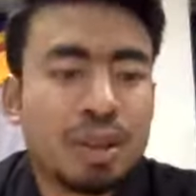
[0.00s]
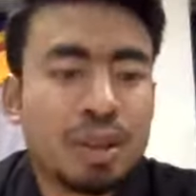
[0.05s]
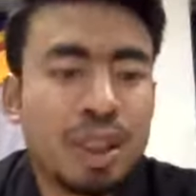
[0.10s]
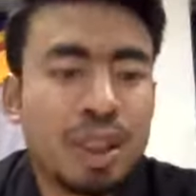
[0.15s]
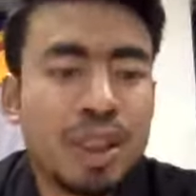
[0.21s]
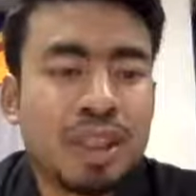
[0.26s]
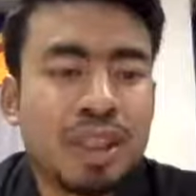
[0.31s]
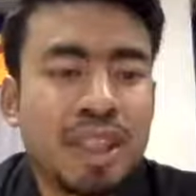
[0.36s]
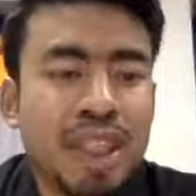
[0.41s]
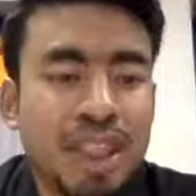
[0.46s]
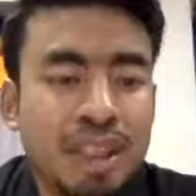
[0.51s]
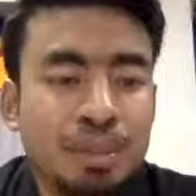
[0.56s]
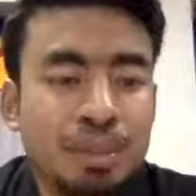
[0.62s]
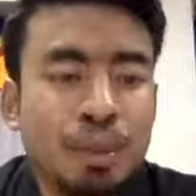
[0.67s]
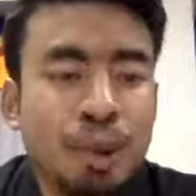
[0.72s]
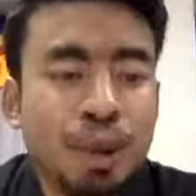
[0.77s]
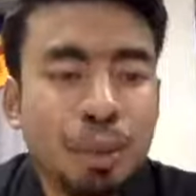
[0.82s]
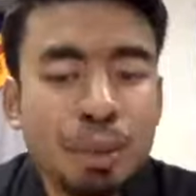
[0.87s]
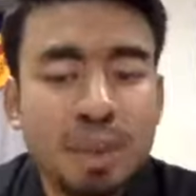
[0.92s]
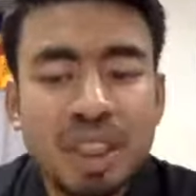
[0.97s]
engage
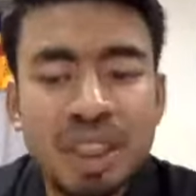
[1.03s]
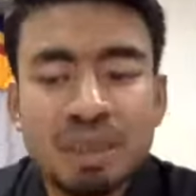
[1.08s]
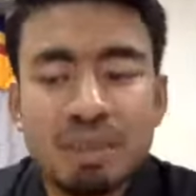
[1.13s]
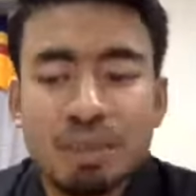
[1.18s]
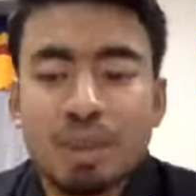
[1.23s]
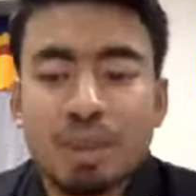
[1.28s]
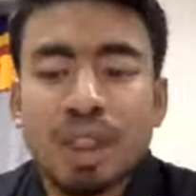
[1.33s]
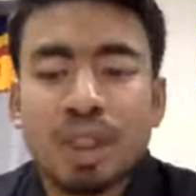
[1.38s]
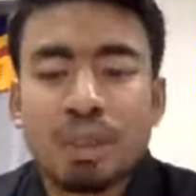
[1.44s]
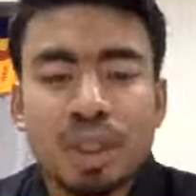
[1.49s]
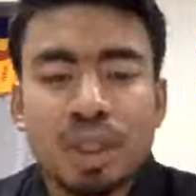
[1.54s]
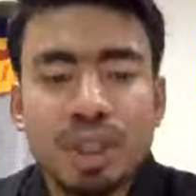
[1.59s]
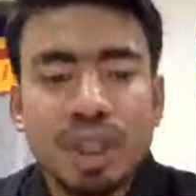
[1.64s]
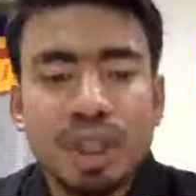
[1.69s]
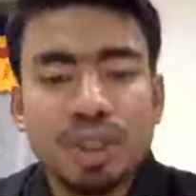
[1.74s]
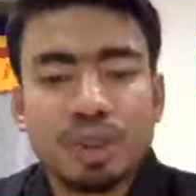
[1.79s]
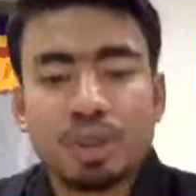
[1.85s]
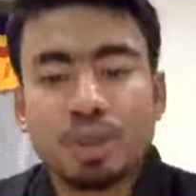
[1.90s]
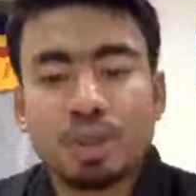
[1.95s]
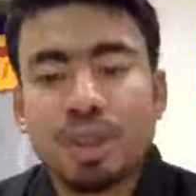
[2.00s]
more meaningfully the
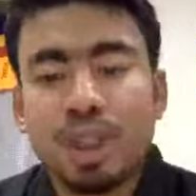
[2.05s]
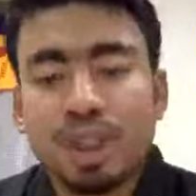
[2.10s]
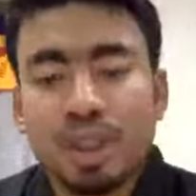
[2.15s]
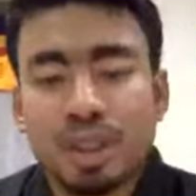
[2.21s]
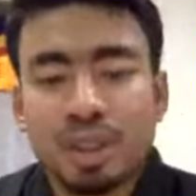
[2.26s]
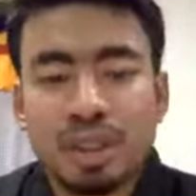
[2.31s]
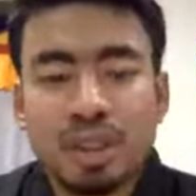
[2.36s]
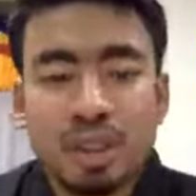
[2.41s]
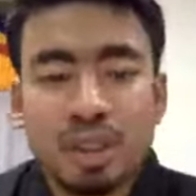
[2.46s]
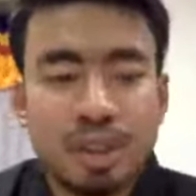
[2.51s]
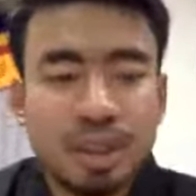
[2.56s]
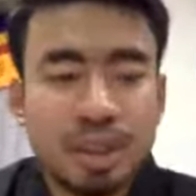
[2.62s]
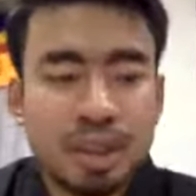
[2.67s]
students.